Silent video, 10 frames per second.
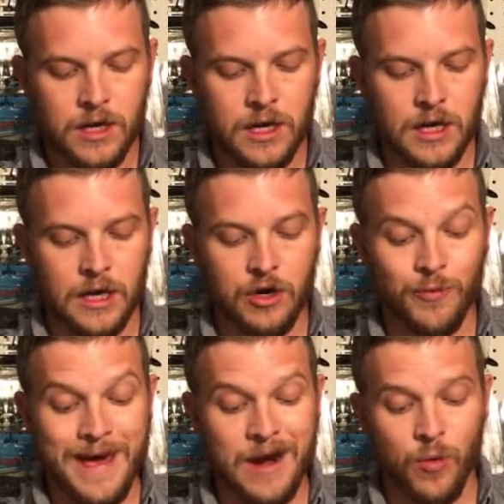no
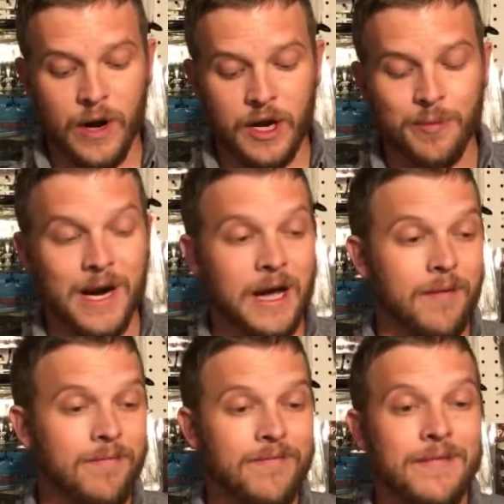matter where you buy
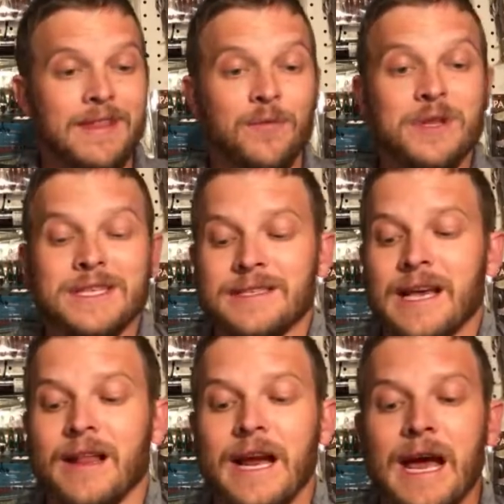them. They've been
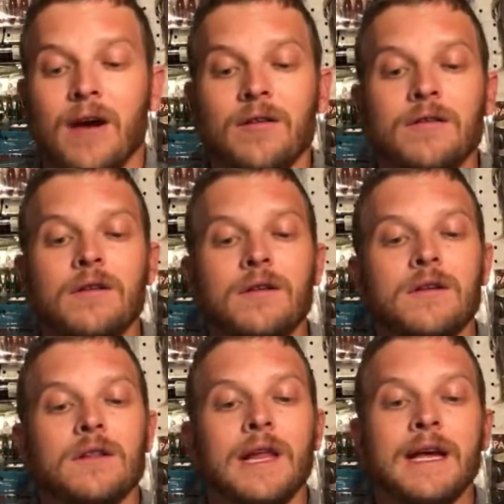selling out
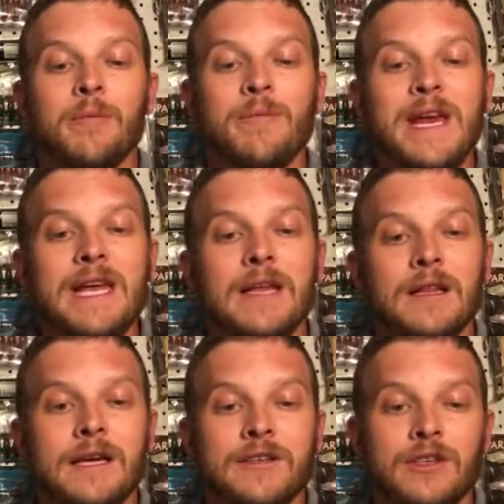like
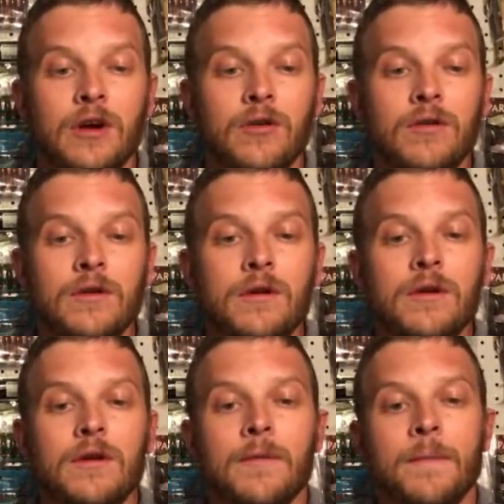immediately. So
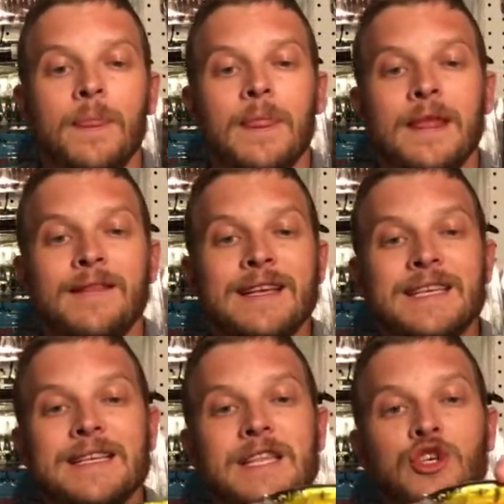this
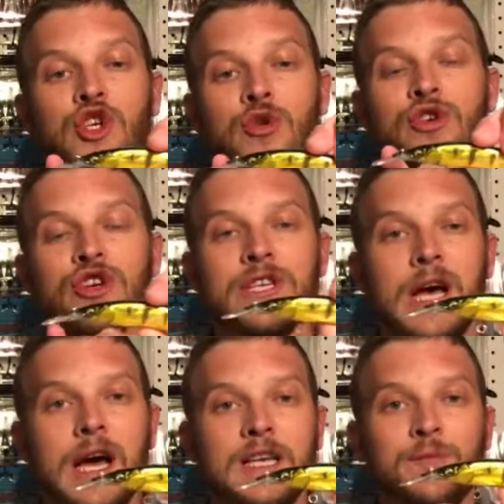is the junior
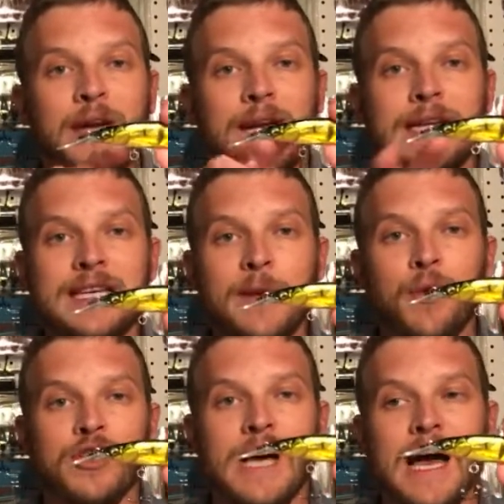size, but in a
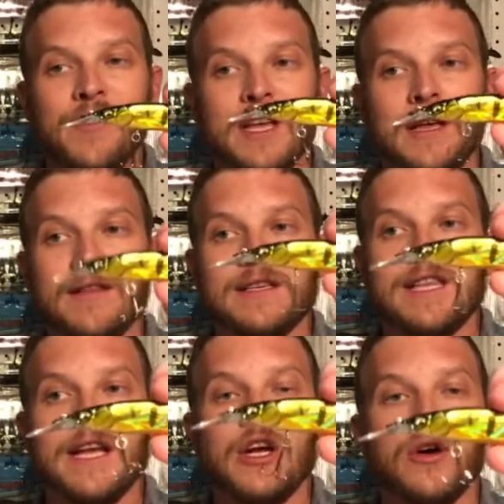deeper diving, this
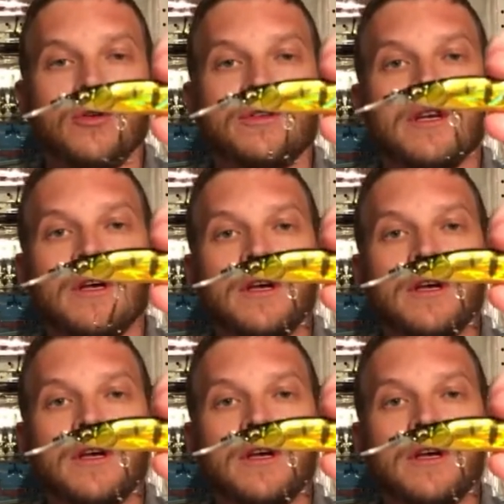thing goes